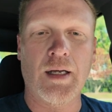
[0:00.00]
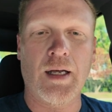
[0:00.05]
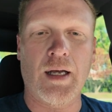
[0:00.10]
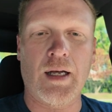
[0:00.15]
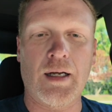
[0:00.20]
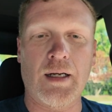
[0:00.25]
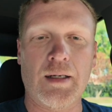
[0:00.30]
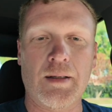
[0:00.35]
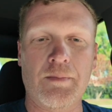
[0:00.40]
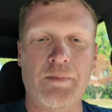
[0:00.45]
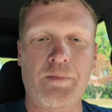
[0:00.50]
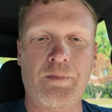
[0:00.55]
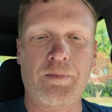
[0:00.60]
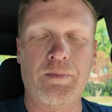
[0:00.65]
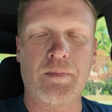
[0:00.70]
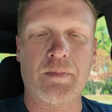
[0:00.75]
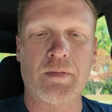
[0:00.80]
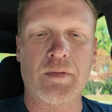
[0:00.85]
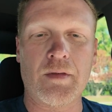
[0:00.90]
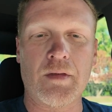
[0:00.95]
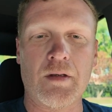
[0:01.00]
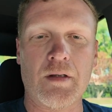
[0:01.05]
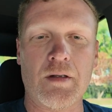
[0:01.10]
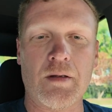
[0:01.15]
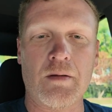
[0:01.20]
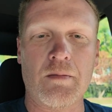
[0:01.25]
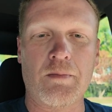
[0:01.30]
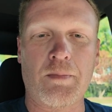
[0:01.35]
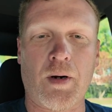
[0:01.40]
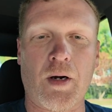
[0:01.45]
Um,
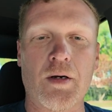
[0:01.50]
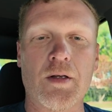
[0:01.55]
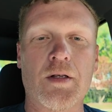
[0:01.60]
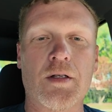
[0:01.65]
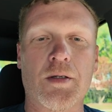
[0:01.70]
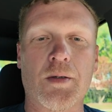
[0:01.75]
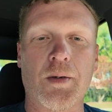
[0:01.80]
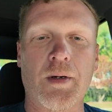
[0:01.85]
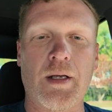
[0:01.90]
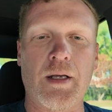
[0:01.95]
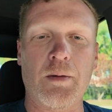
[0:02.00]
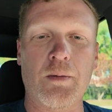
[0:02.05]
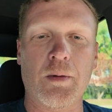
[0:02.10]
Part three